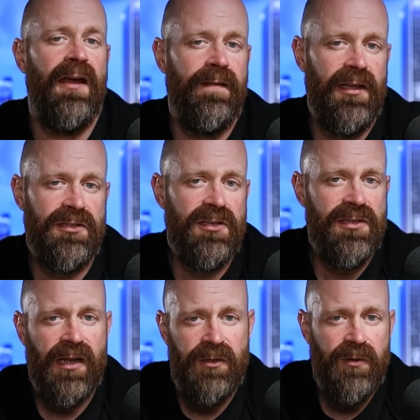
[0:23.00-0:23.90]
That's
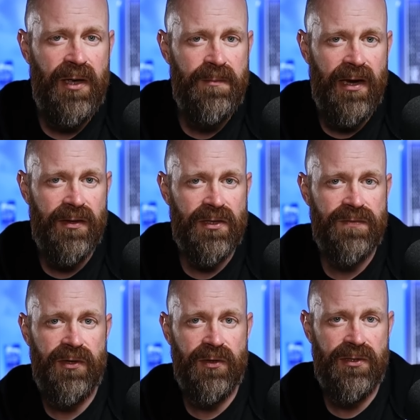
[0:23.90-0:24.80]
exactly why I'm making this
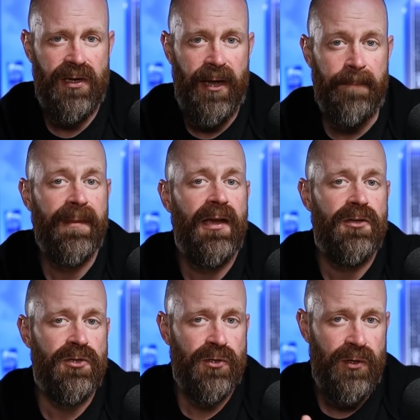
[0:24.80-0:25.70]
video today,
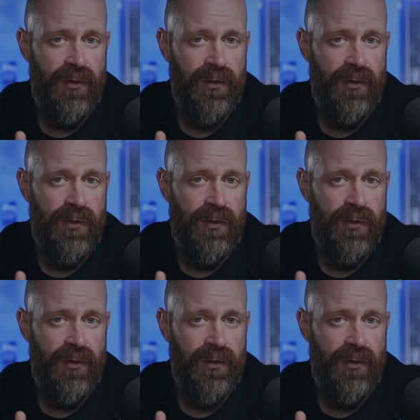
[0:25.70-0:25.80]
to show you